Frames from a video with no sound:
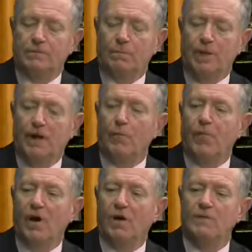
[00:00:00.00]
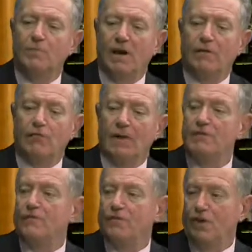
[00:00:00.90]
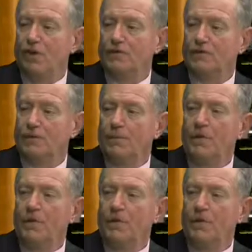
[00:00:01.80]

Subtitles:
help us by raising funds